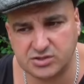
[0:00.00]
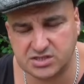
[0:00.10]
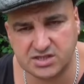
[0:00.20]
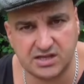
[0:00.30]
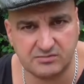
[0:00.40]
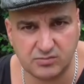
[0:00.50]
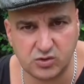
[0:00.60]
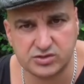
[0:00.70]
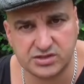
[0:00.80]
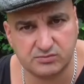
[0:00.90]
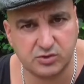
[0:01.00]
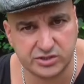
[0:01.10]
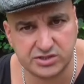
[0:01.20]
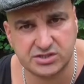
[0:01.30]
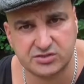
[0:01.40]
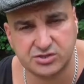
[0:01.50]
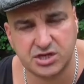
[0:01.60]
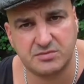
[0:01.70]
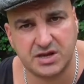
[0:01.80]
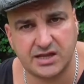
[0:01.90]
Just keep them moist until
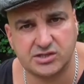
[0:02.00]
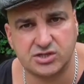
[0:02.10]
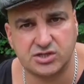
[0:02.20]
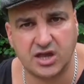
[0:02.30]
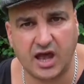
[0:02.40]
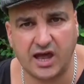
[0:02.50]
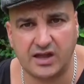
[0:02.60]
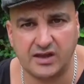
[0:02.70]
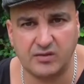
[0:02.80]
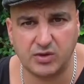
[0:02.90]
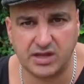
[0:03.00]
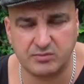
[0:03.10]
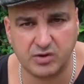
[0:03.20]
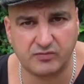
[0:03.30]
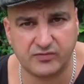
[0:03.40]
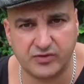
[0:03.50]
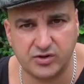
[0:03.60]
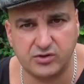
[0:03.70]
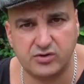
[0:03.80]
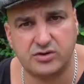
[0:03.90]
germination, and then when they pop
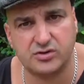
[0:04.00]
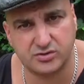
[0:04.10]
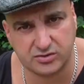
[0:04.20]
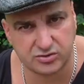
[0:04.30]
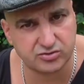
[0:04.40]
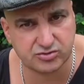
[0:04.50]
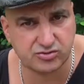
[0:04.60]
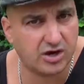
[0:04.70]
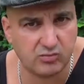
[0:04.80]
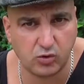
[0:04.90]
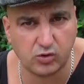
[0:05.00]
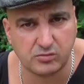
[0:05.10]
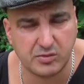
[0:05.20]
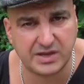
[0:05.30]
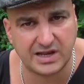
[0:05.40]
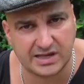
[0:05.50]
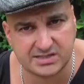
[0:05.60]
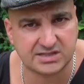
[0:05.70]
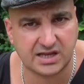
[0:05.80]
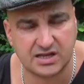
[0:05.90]
through, try and water them a bit
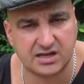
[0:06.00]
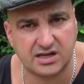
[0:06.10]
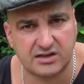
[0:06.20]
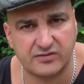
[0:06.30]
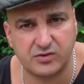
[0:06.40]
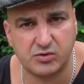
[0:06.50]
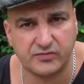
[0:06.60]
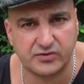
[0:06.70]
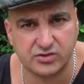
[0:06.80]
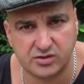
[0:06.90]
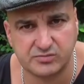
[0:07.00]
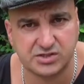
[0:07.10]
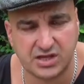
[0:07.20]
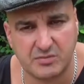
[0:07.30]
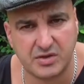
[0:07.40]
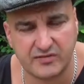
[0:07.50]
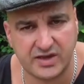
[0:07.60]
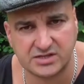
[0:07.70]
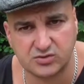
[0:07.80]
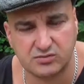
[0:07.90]
less, take the cling film off the top so you get a bit of
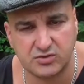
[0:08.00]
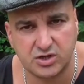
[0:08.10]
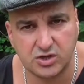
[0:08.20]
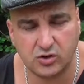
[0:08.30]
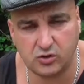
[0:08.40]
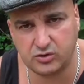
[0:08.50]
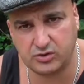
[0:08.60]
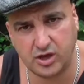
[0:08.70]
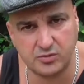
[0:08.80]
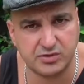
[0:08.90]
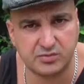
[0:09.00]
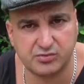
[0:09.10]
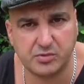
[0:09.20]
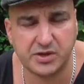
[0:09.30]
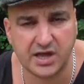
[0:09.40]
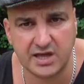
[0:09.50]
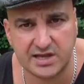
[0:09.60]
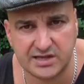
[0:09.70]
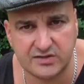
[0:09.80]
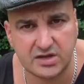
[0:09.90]
air to them, or open the propagator
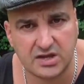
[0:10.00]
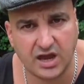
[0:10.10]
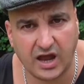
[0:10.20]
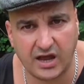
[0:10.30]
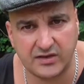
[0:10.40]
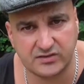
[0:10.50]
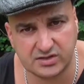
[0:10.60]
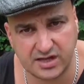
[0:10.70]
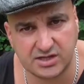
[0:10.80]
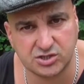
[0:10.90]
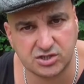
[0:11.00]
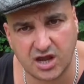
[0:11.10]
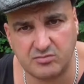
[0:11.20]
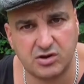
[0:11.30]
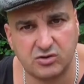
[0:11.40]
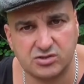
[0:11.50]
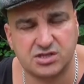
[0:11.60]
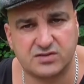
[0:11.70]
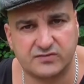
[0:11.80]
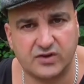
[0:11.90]
lid, and they should come along
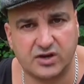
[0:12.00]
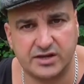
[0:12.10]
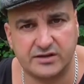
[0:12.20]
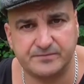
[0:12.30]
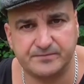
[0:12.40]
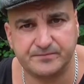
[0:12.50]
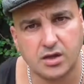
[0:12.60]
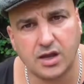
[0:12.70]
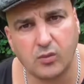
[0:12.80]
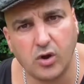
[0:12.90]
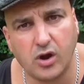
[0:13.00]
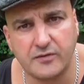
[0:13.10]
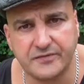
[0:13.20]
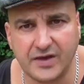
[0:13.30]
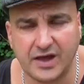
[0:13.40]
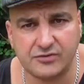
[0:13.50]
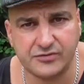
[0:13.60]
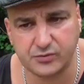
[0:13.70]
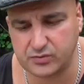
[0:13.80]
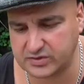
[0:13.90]
just fine. Now what I've
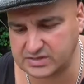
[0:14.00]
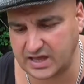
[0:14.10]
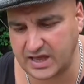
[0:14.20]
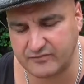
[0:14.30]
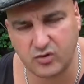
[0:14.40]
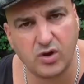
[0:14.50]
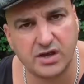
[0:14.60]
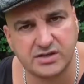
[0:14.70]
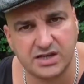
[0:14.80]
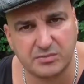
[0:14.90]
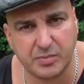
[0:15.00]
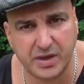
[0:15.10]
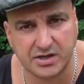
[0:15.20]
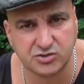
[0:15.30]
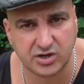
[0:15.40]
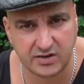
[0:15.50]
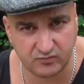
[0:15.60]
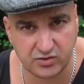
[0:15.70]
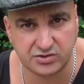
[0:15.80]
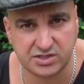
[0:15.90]
found is they have quite a deep
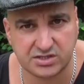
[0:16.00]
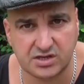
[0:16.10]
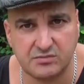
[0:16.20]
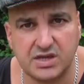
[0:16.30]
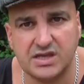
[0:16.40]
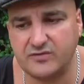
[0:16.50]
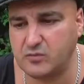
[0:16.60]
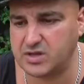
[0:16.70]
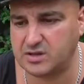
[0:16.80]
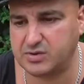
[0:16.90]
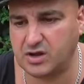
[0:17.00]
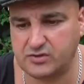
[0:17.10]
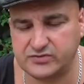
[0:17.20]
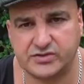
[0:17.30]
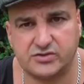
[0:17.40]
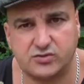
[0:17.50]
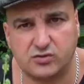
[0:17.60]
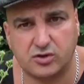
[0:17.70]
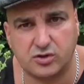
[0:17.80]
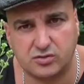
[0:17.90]
penetrating root system. Even when the plants are
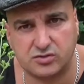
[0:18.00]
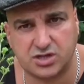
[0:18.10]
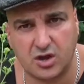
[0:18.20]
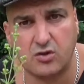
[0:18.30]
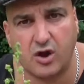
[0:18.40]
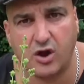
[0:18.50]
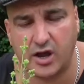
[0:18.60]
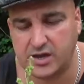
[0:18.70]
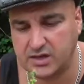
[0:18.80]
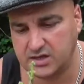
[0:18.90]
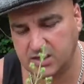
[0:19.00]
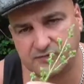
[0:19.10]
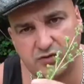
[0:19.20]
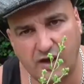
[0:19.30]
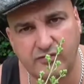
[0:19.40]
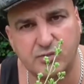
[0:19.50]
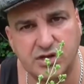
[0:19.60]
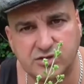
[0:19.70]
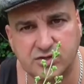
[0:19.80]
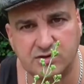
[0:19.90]
sort of so high, if you have them
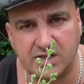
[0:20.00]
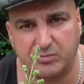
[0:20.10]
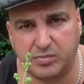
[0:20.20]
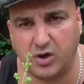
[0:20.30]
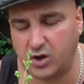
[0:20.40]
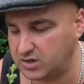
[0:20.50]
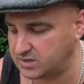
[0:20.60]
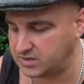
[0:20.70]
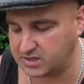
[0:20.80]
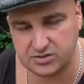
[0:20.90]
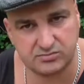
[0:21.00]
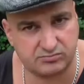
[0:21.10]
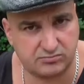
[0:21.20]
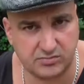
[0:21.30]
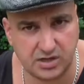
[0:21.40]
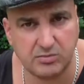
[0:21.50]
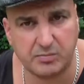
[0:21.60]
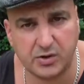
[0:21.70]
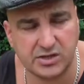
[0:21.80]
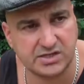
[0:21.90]
in a 2-litre pot, and in my
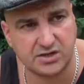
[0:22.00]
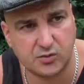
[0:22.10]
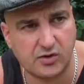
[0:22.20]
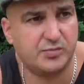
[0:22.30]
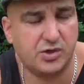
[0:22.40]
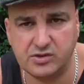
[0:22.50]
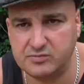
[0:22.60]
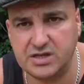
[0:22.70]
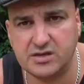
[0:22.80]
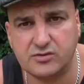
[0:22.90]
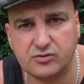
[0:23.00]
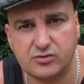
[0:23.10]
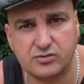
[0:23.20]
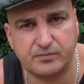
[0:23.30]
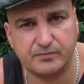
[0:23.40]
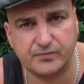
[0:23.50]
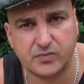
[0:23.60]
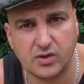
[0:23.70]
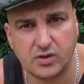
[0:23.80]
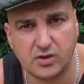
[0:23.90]
polytunnel I've put them in
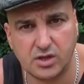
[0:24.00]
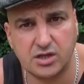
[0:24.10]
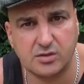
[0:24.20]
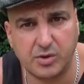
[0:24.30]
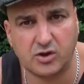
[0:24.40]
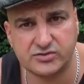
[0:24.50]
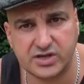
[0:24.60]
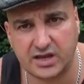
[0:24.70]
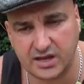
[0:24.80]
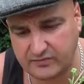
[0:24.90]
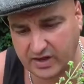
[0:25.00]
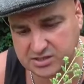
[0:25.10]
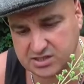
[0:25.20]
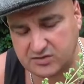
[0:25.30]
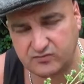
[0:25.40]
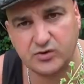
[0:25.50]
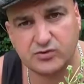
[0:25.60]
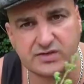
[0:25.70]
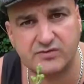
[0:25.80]
the pots, and they've actually, the roots,